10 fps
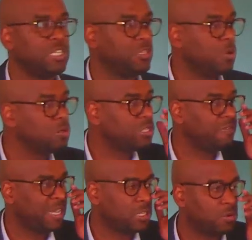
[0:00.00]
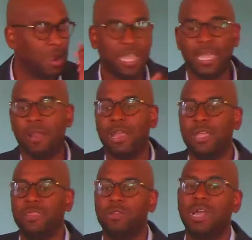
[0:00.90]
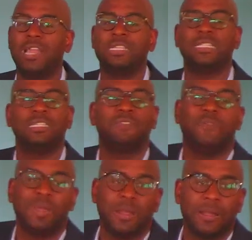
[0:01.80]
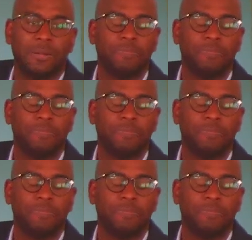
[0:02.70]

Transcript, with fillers: and those of us who are here in the United States of America,